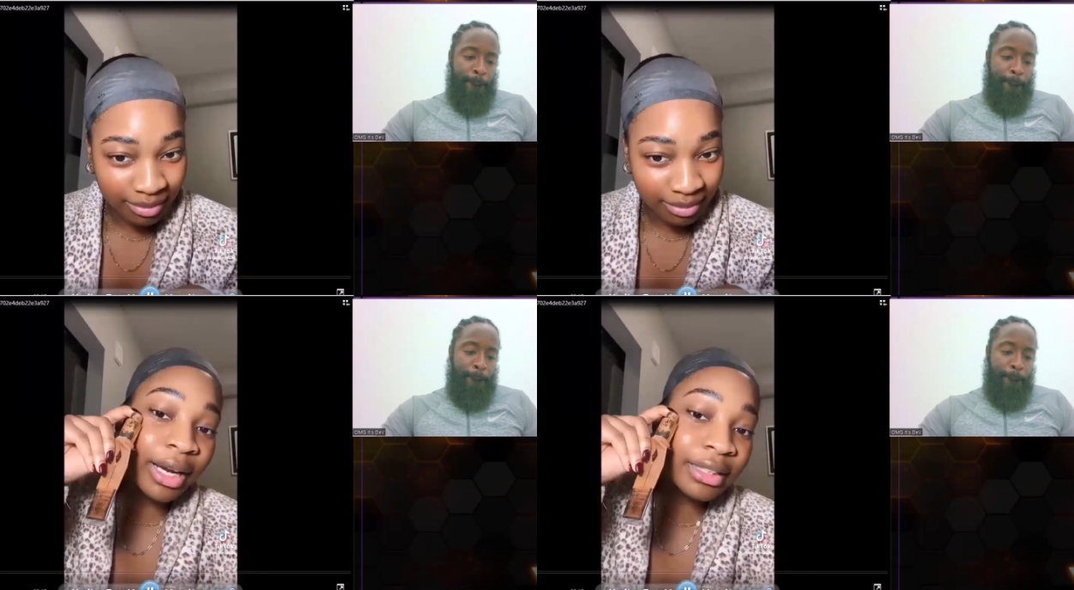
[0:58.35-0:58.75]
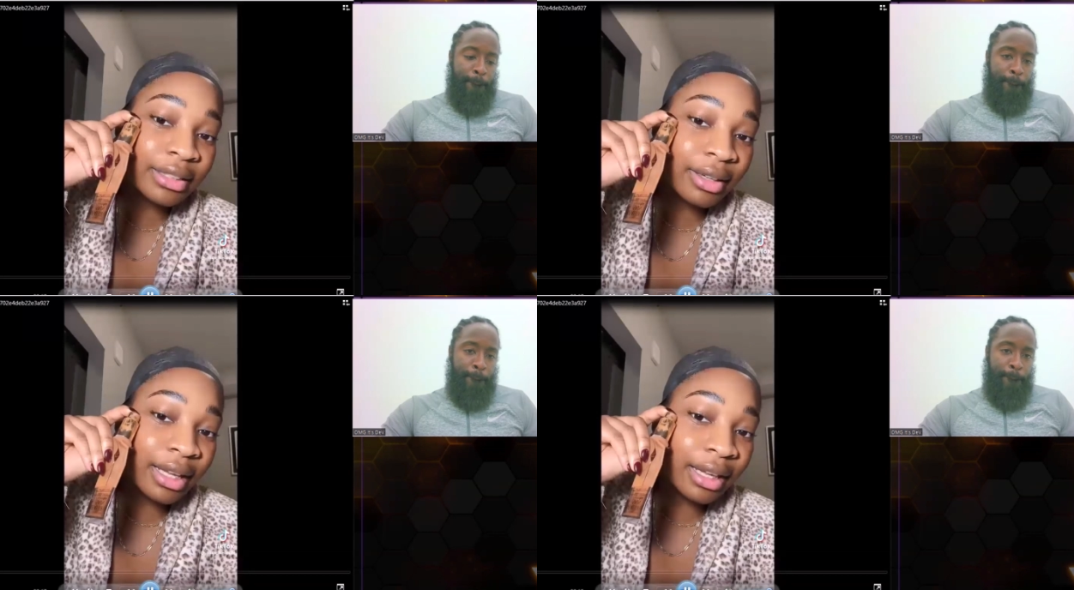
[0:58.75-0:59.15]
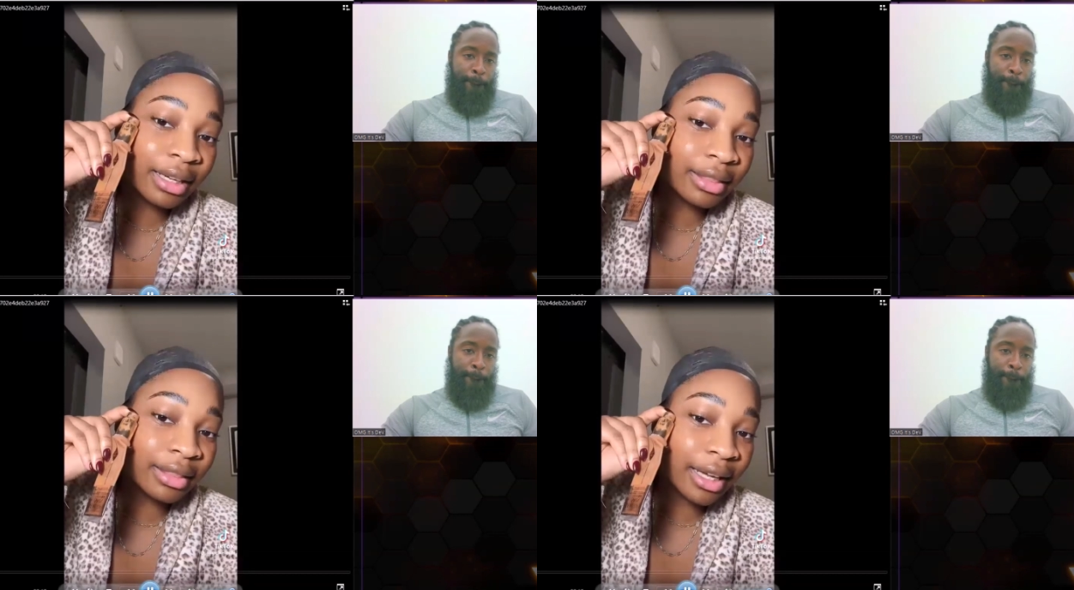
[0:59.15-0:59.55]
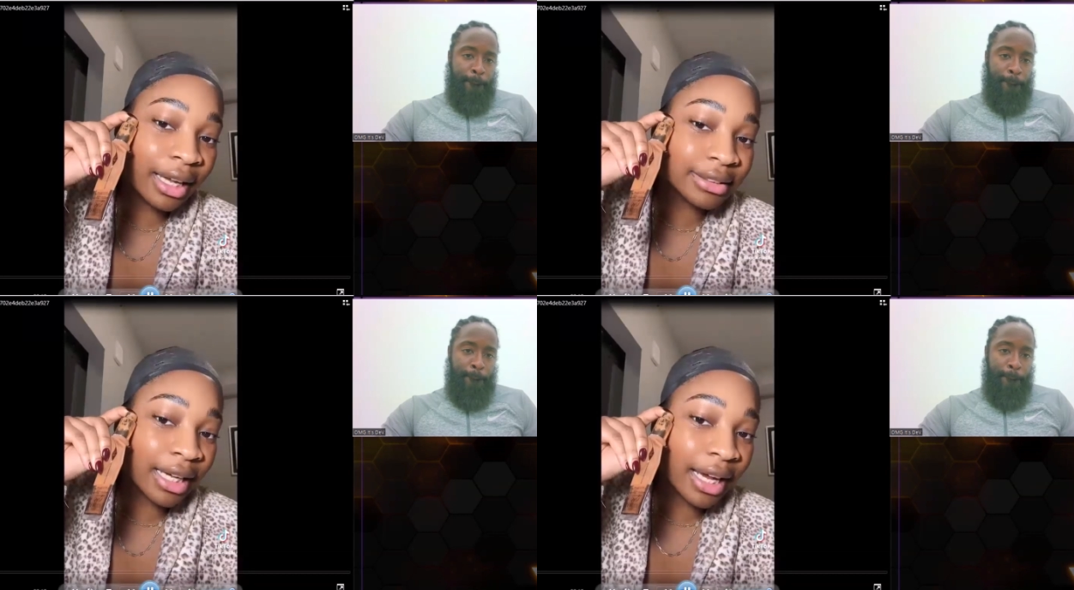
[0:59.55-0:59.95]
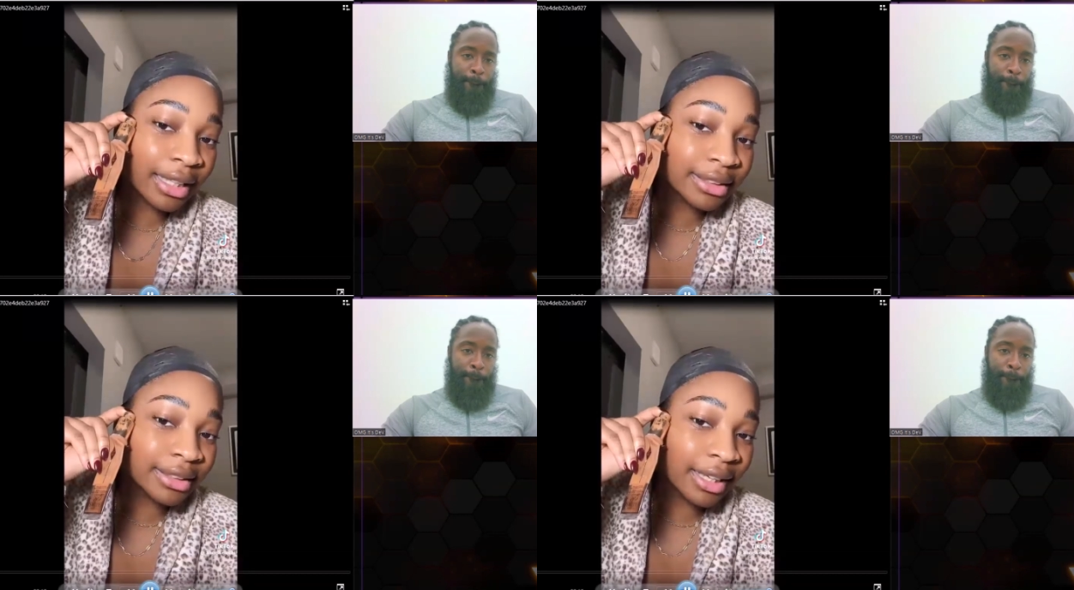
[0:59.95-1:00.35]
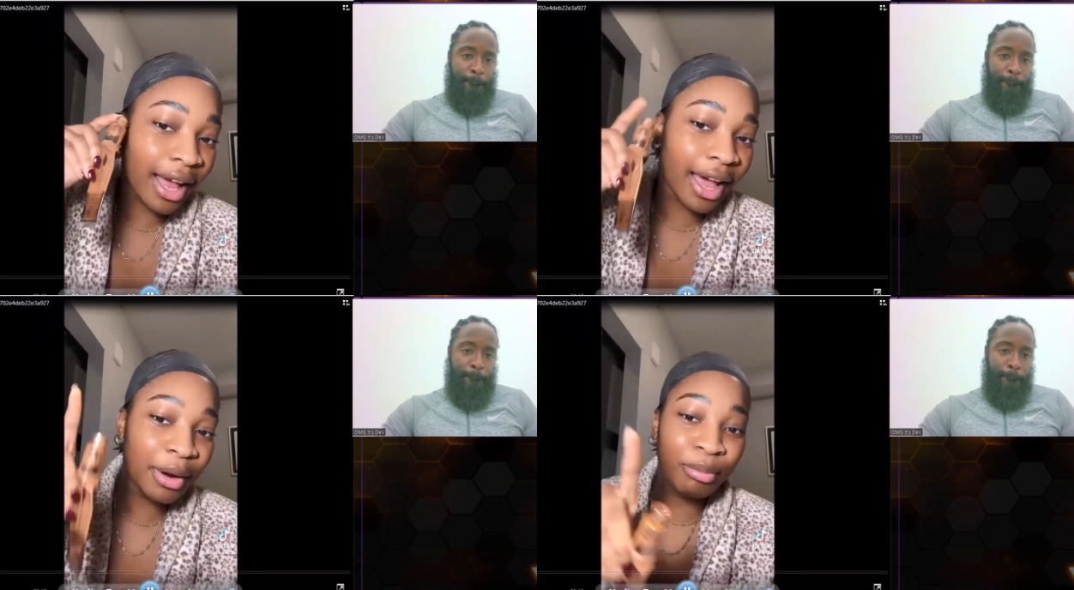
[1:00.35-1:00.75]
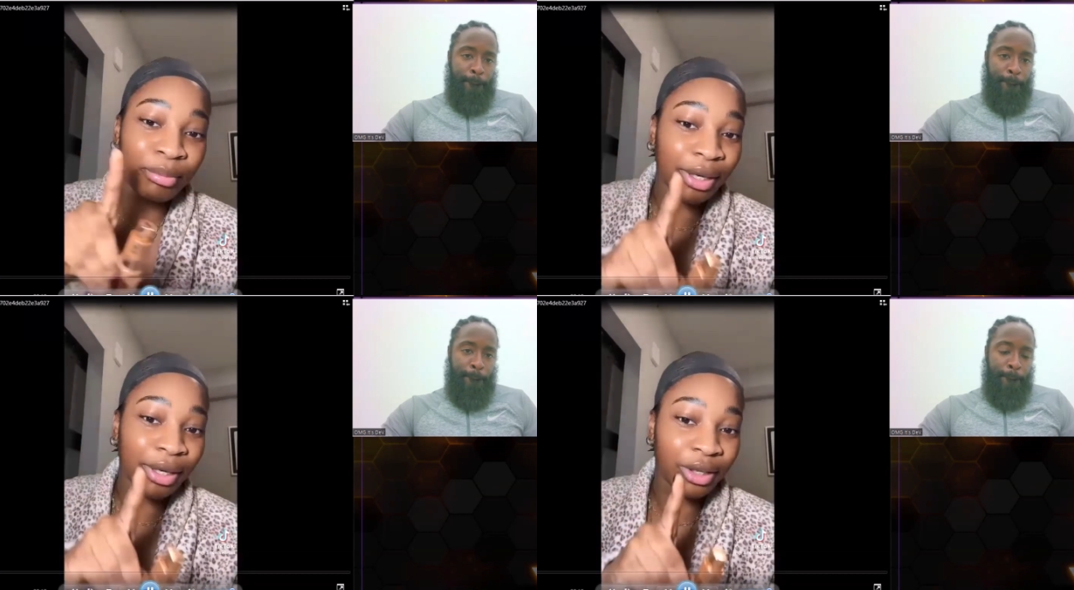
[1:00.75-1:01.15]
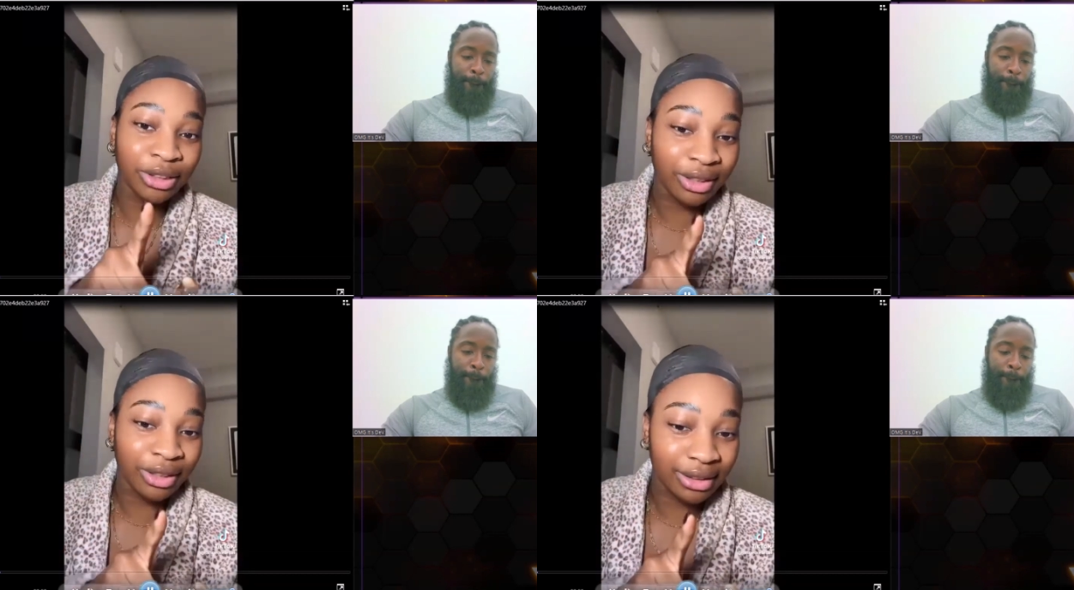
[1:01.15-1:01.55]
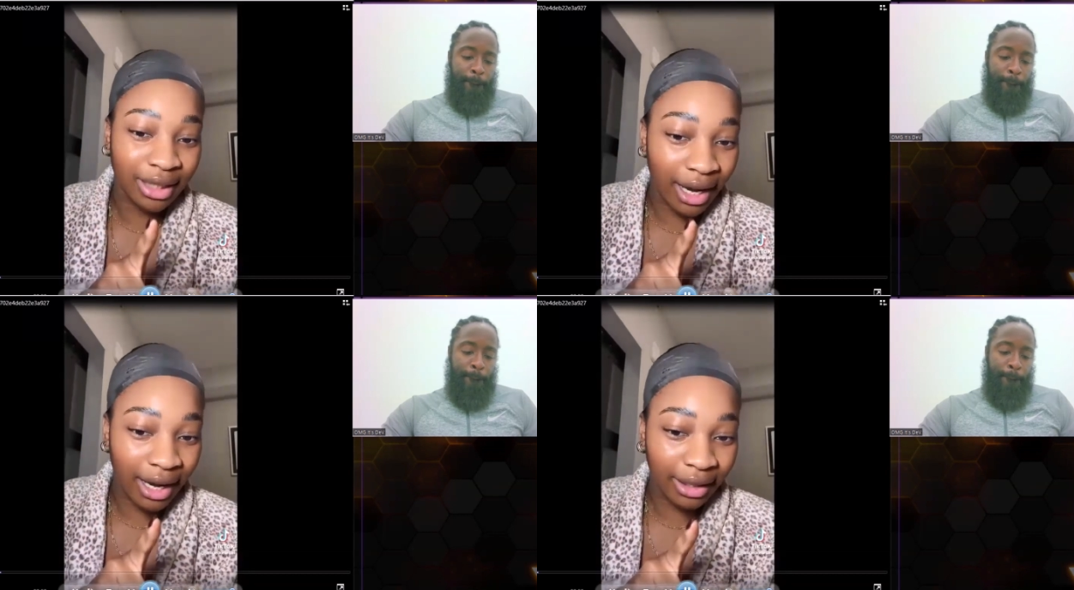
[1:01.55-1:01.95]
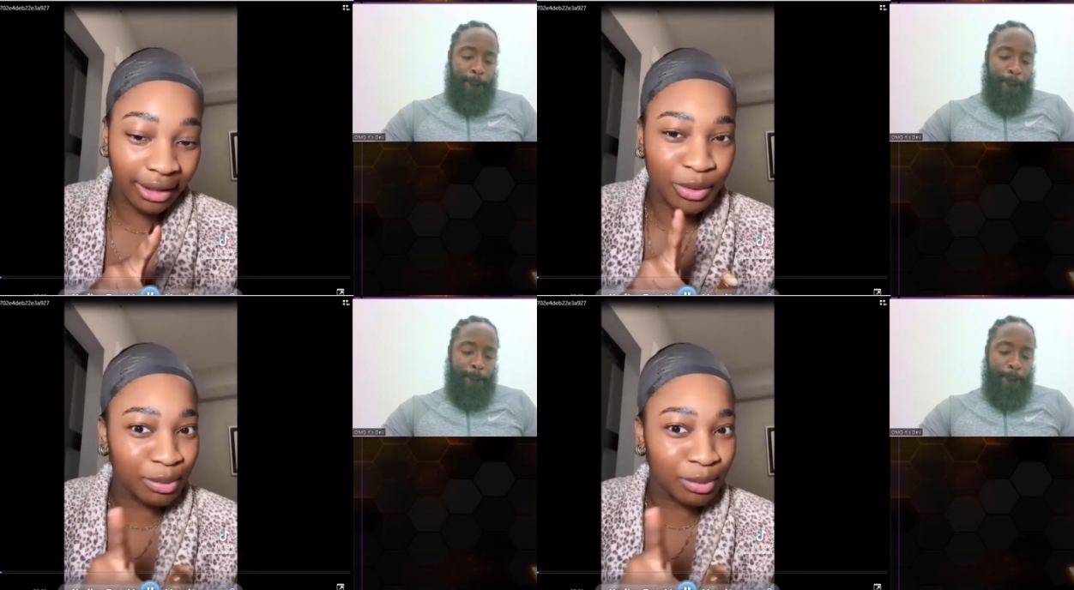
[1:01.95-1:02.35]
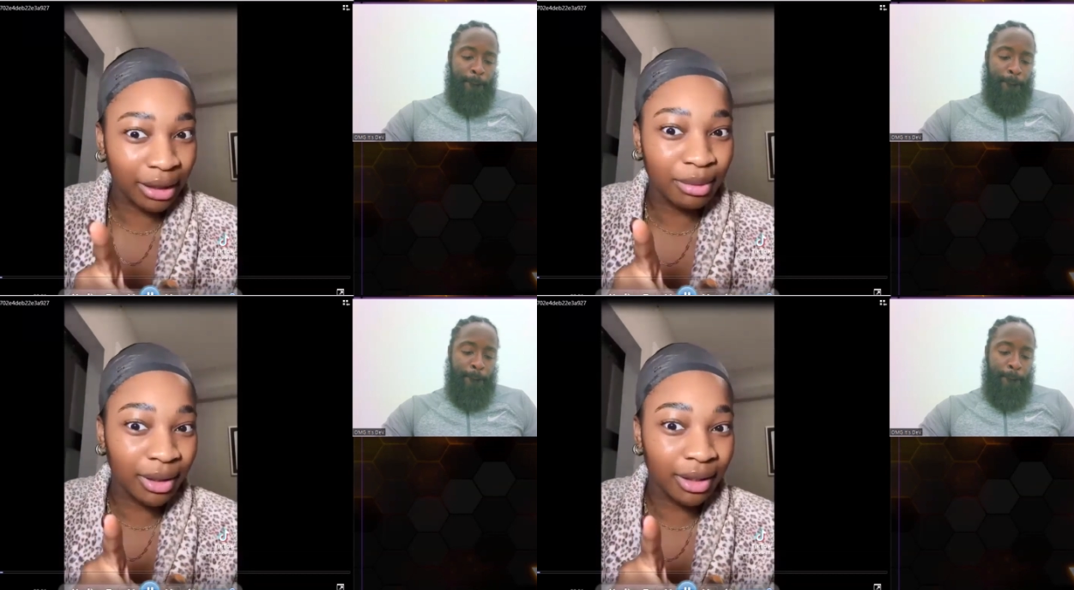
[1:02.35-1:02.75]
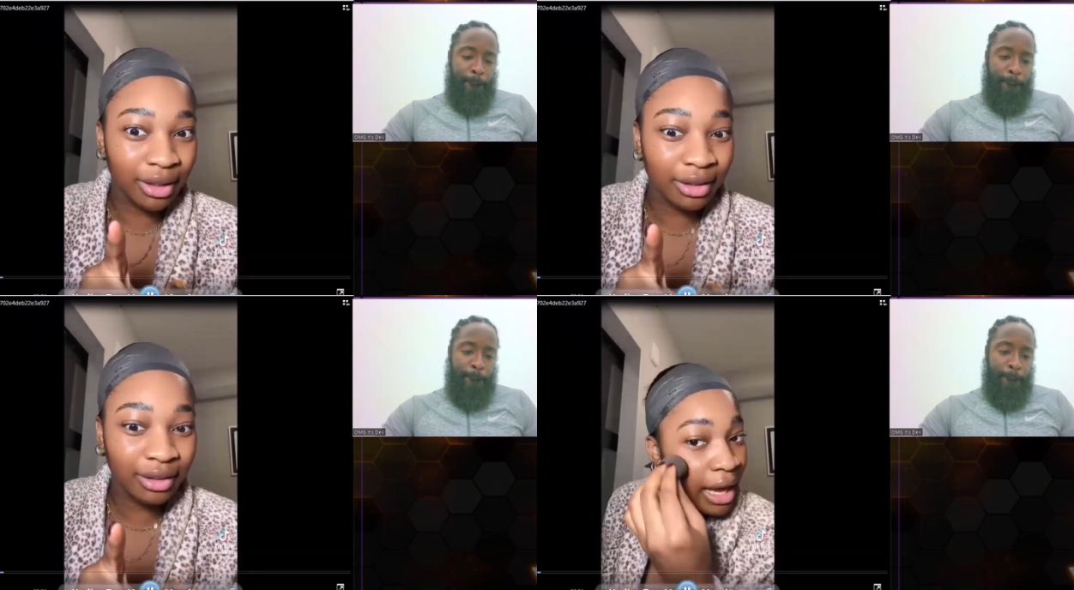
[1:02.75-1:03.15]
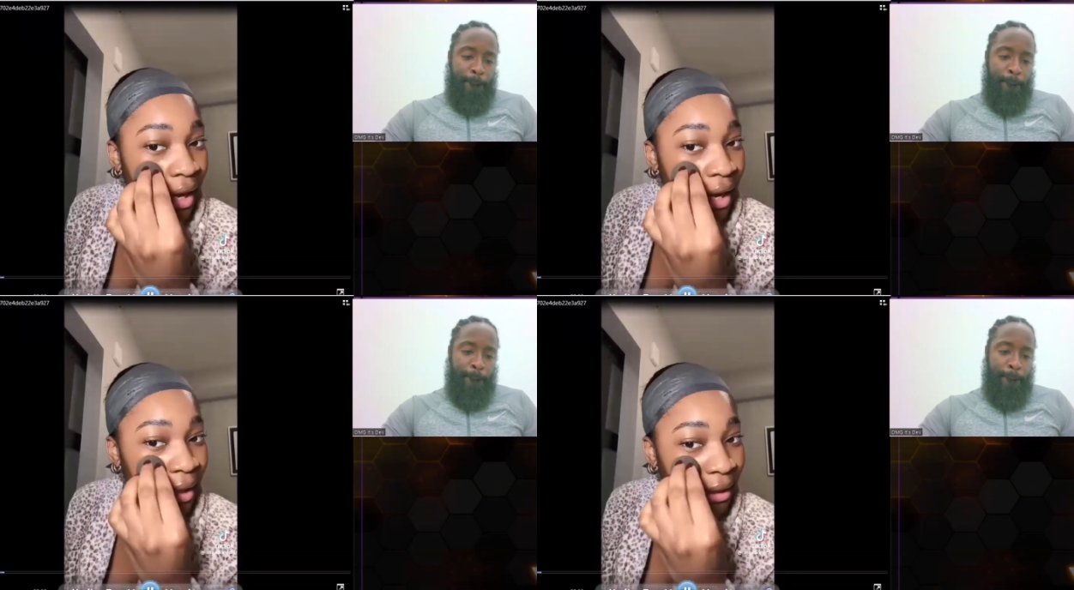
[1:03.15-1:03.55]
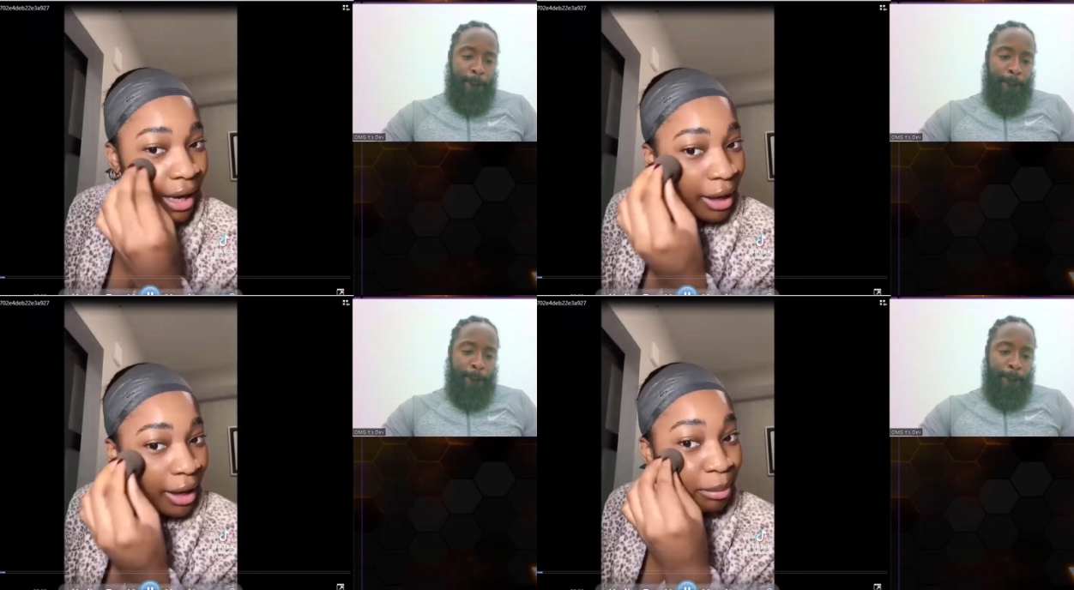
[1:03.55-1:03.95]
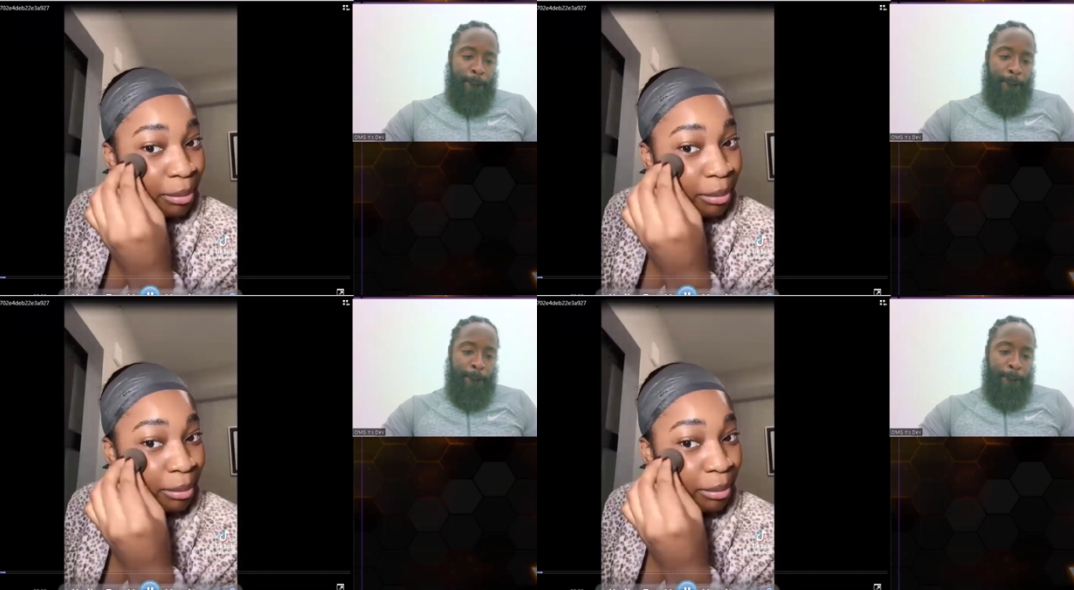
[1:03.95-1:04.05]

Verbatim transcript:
Speaker 1: I still had like a thick ass accent. I had a big crush on this guy. He was black American. And I had a